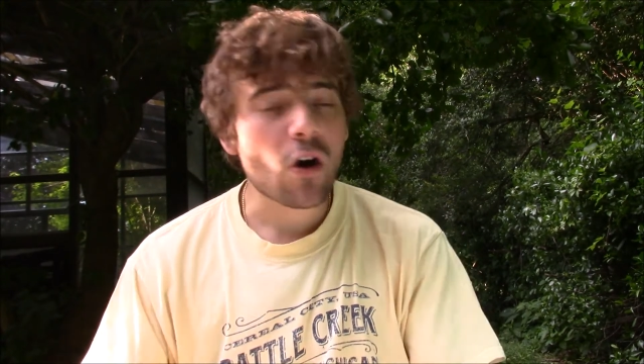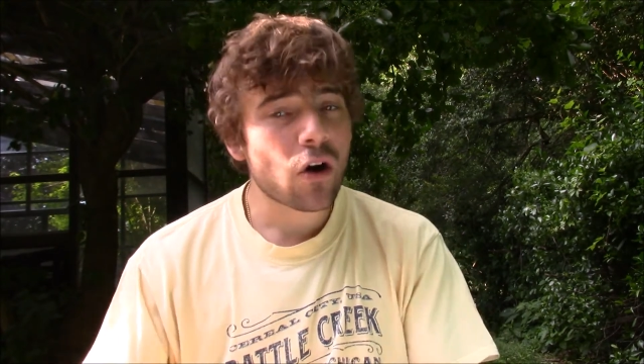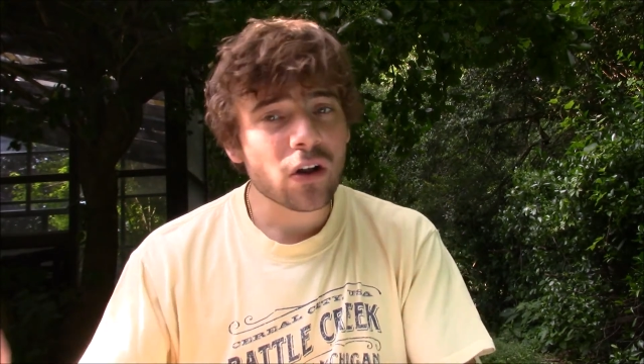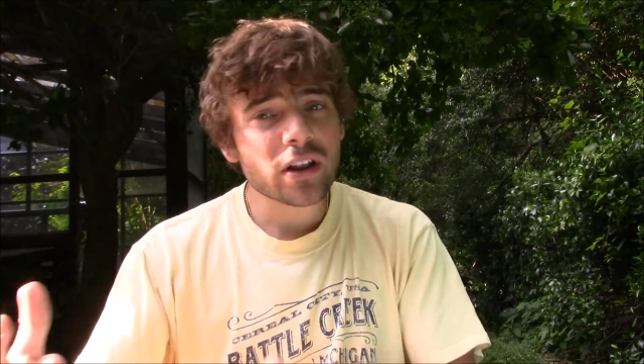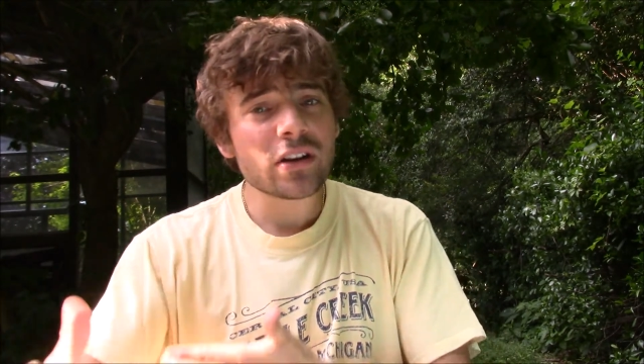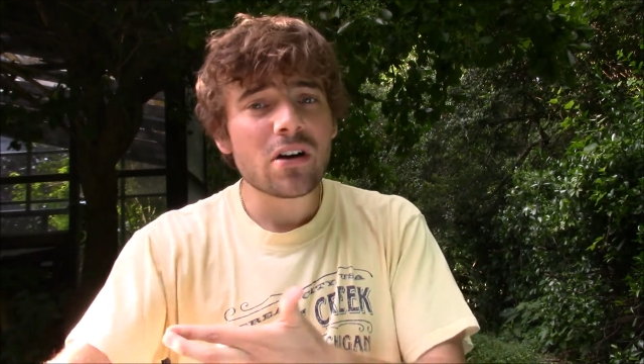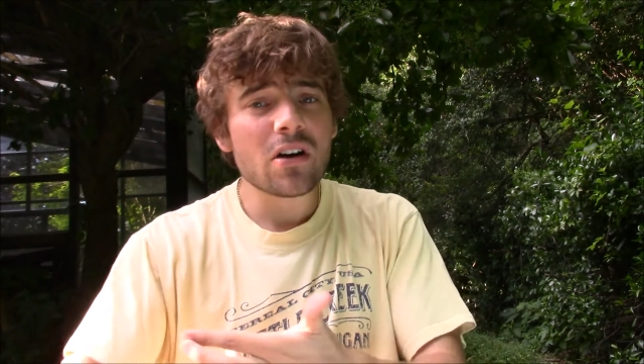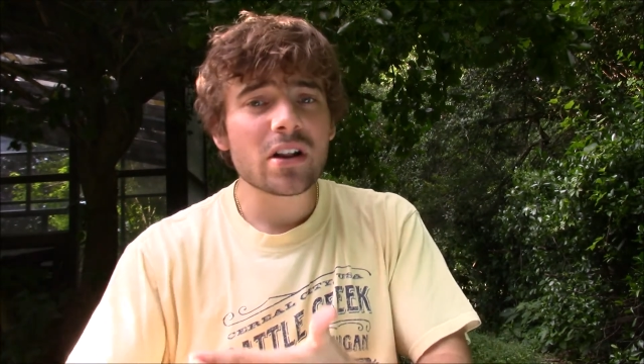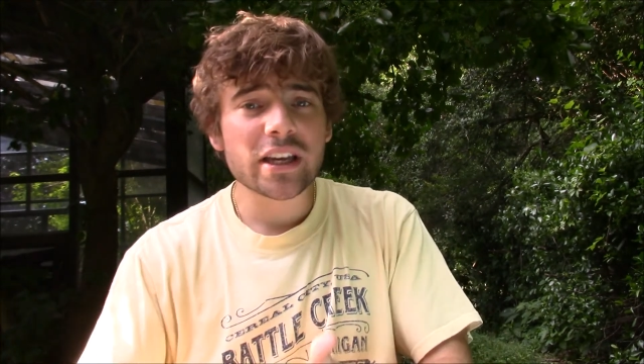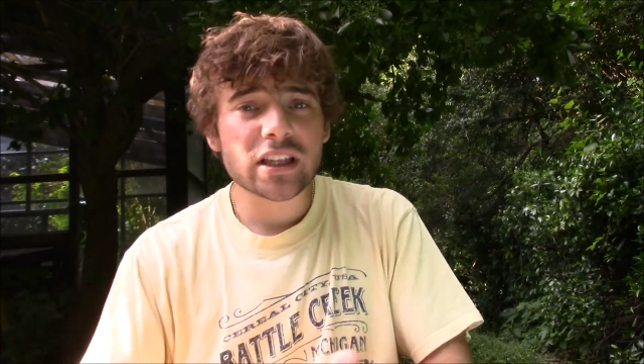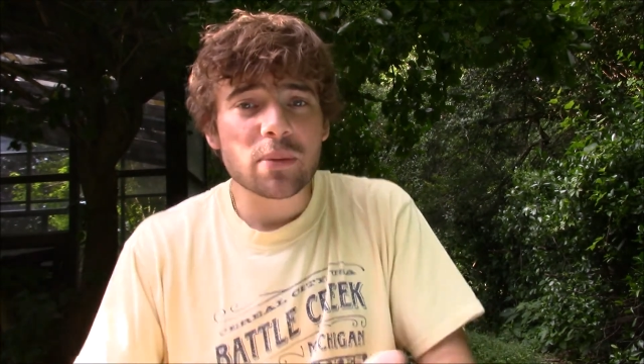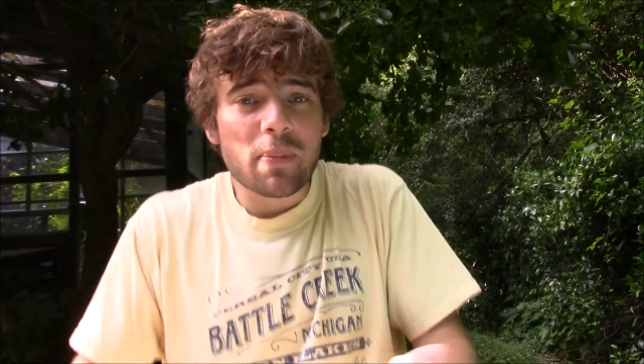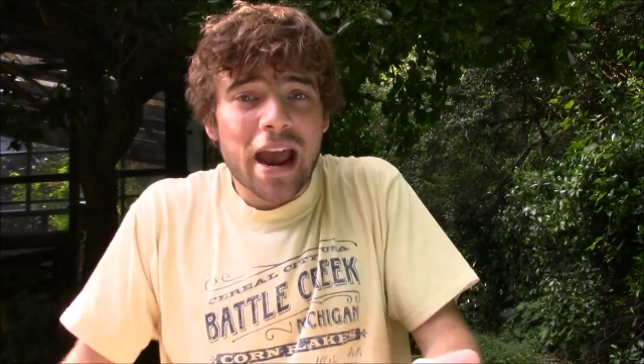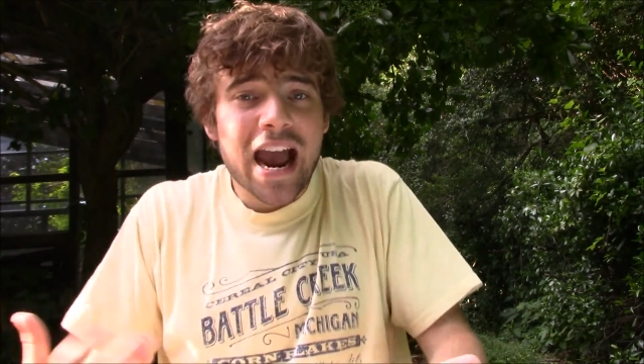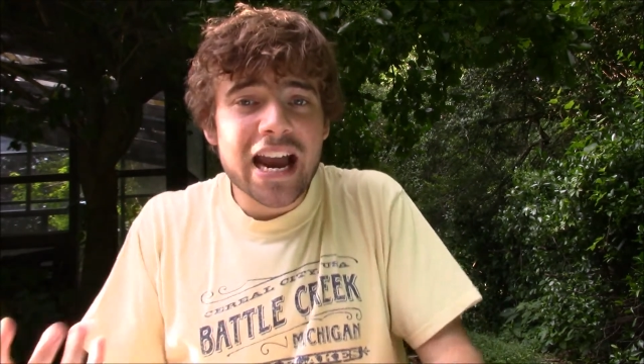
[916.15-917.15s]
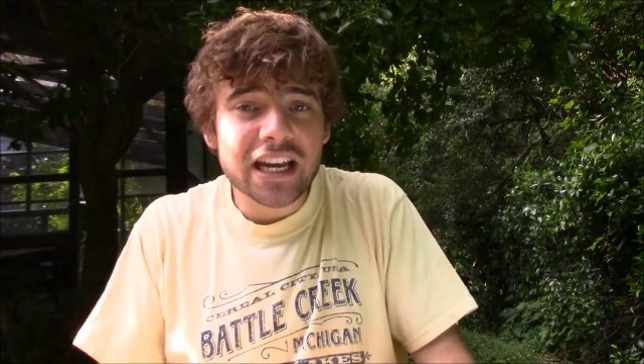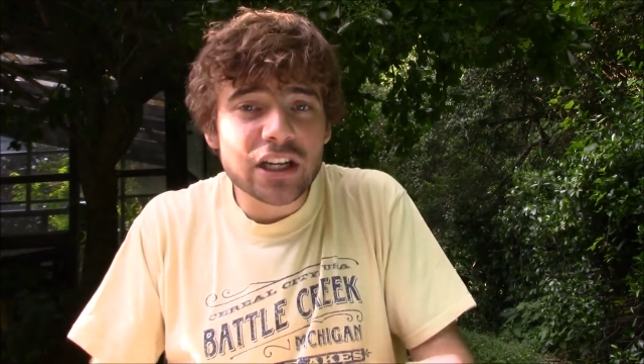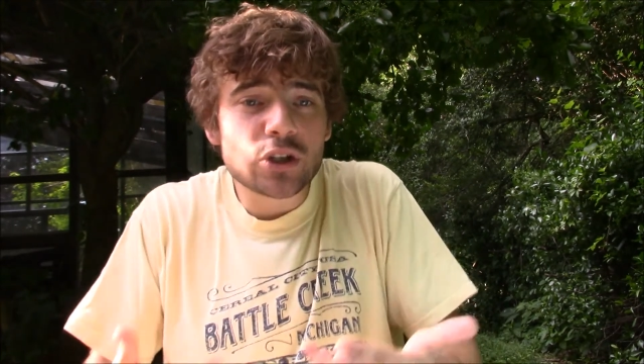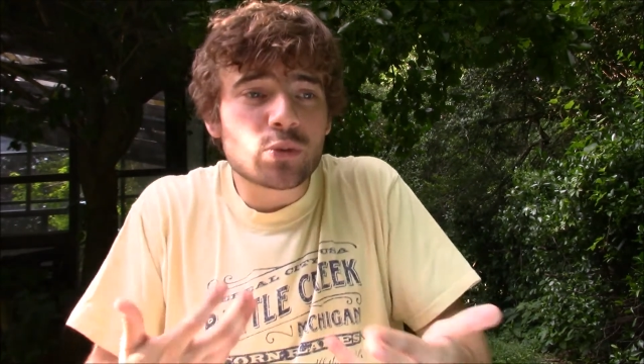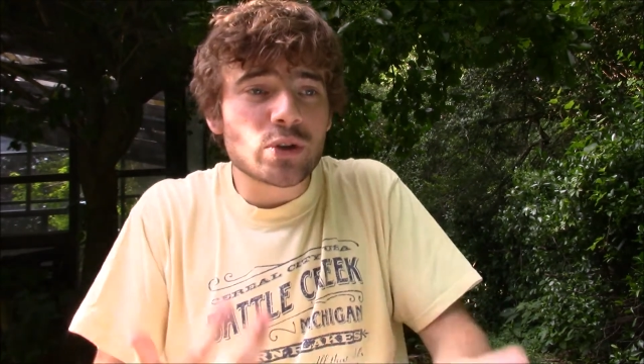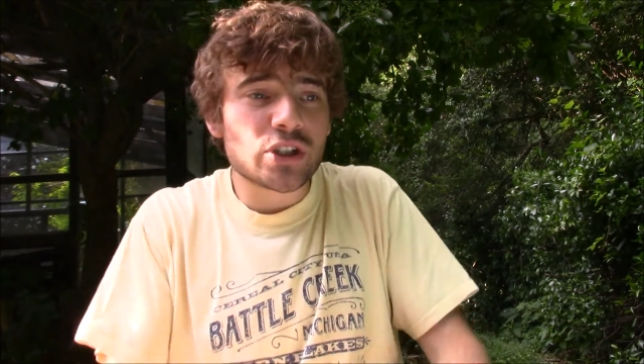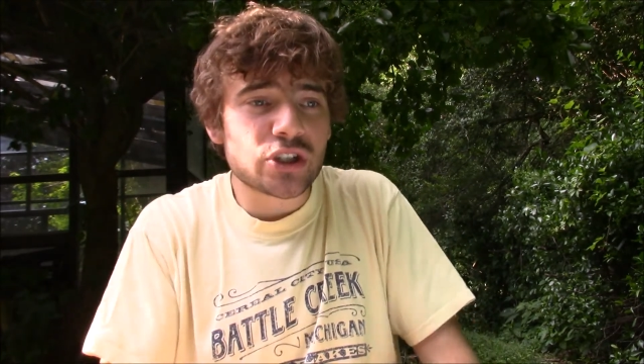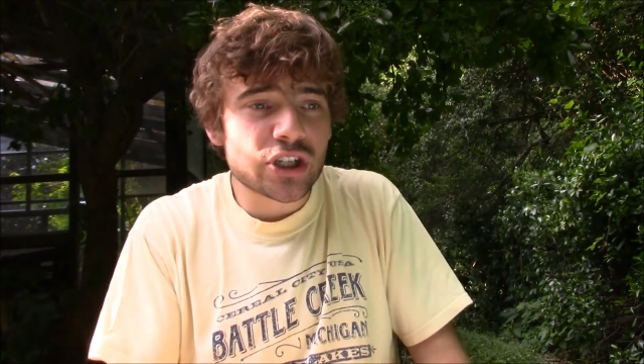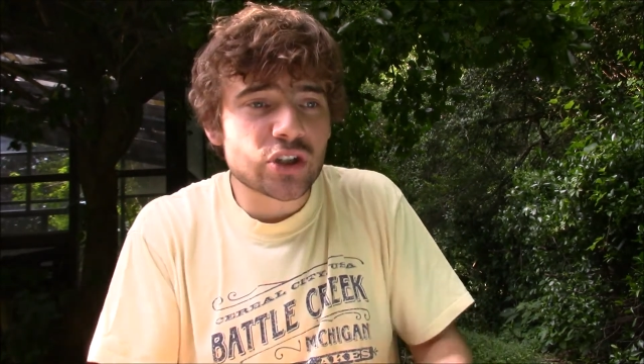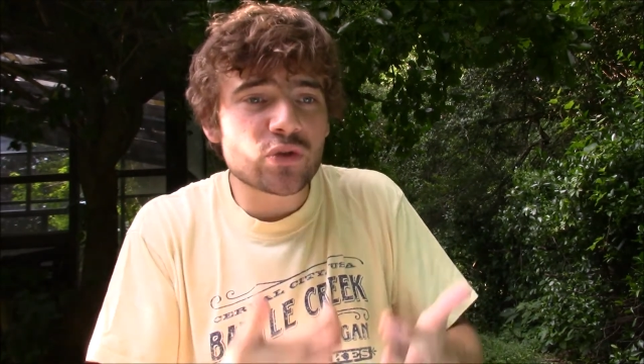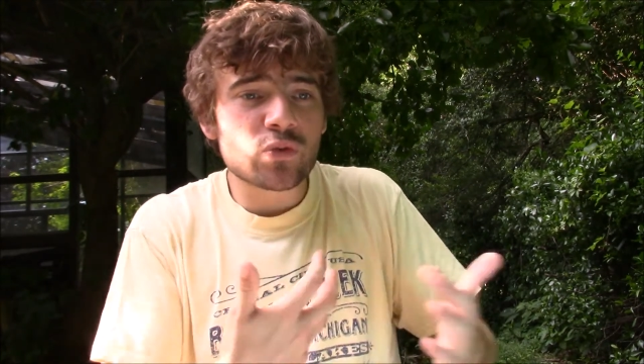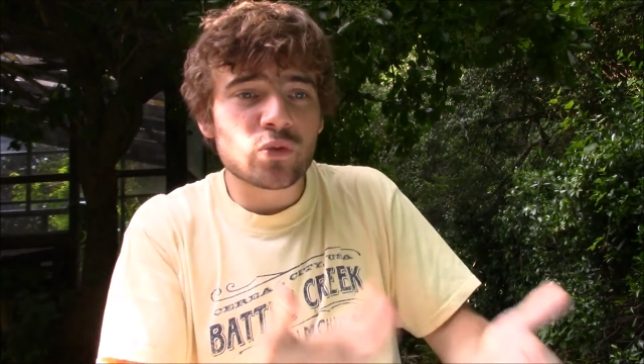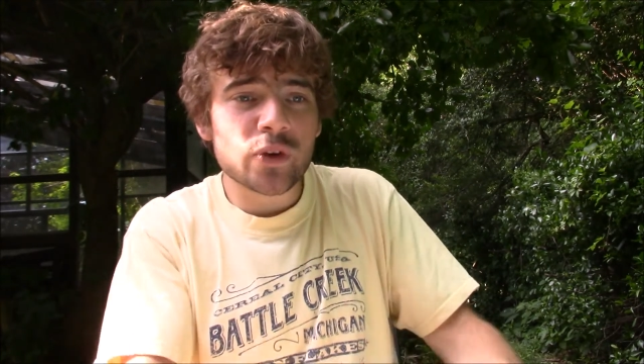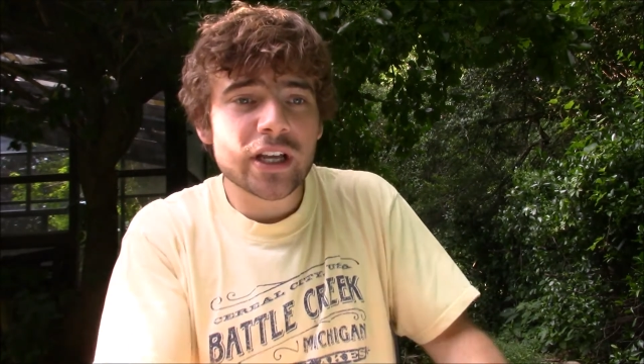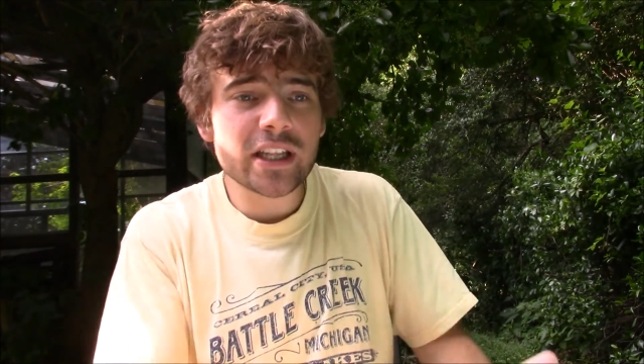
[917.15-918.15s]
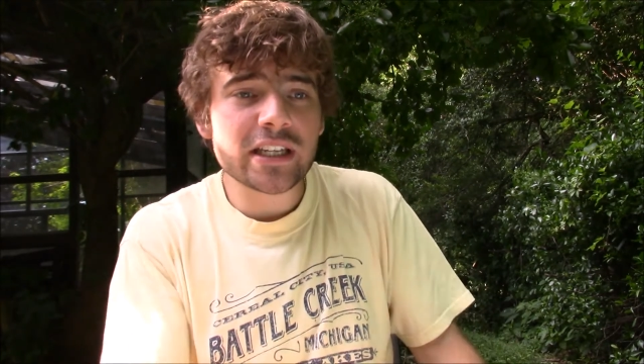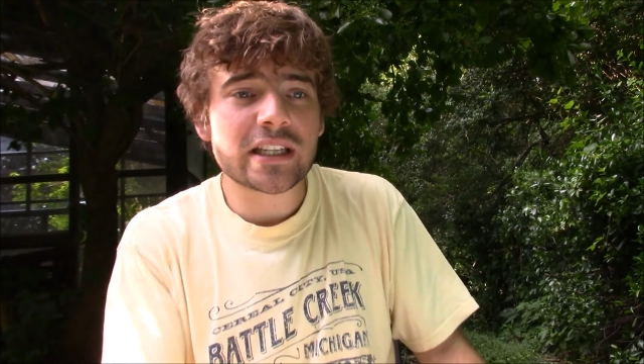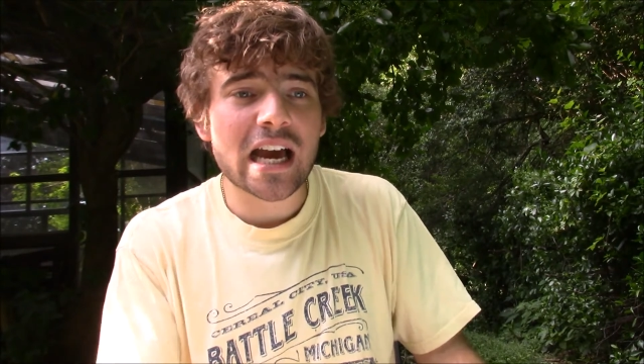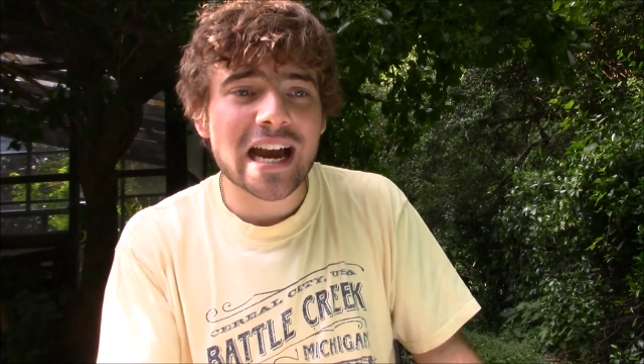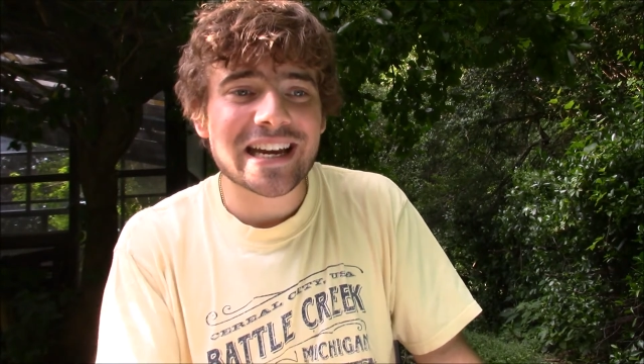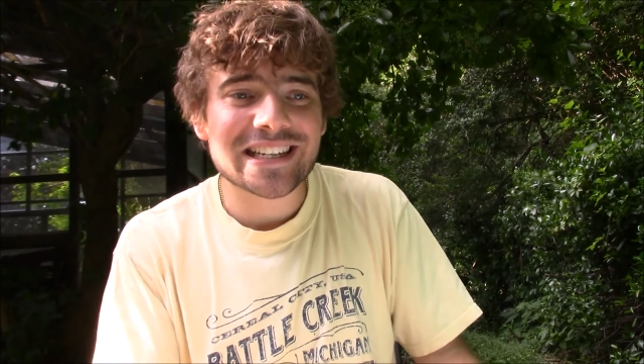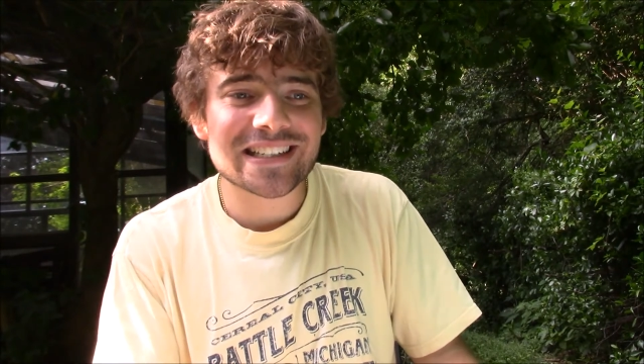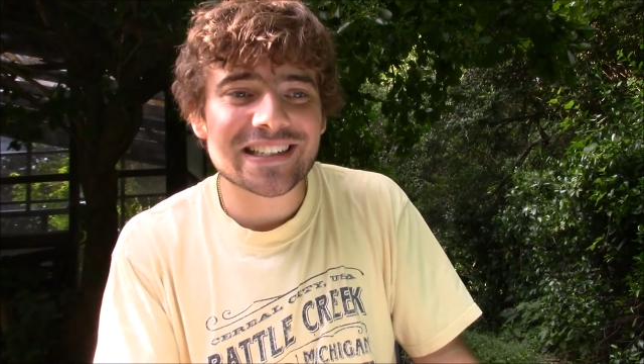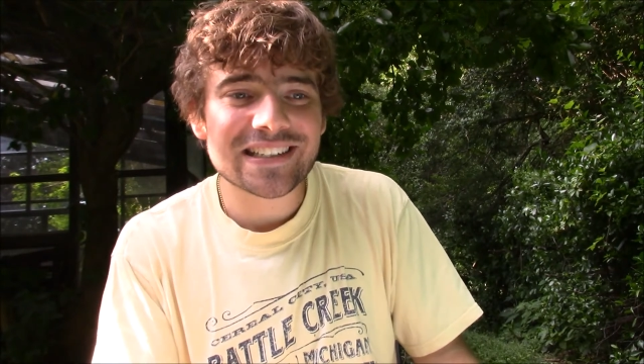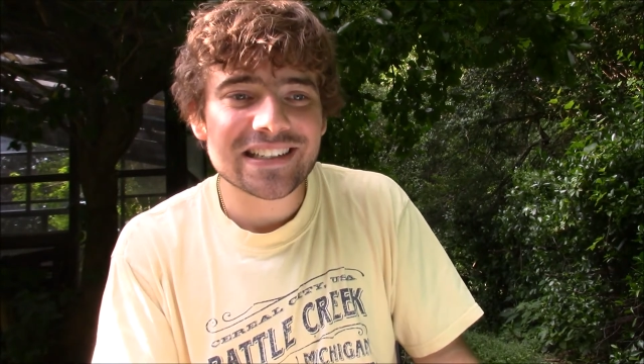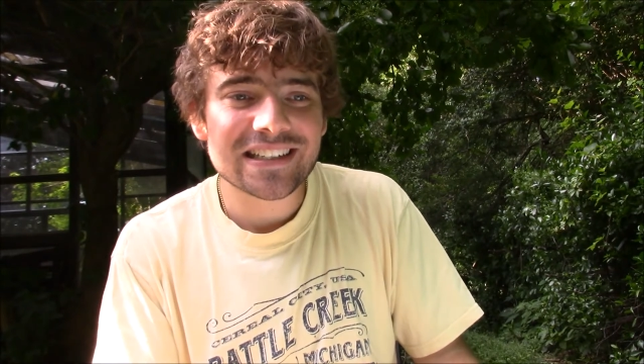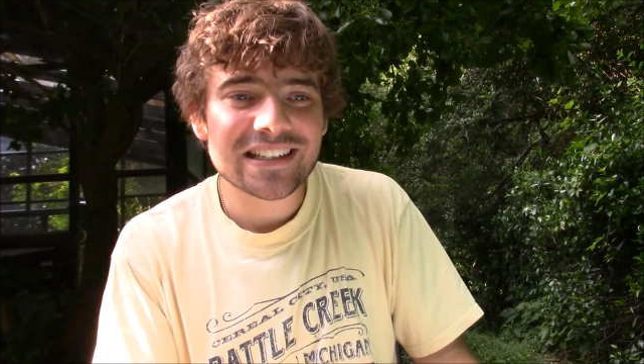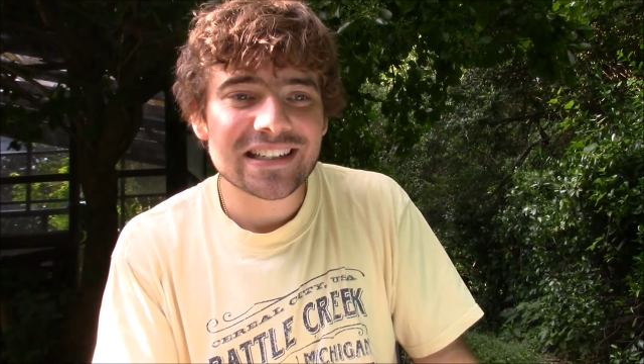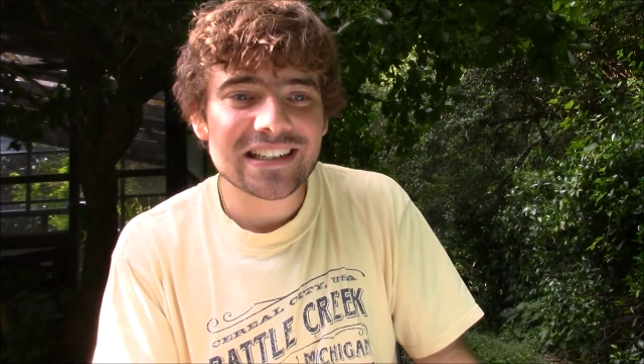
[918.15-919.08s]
all in all, like the package was just really nice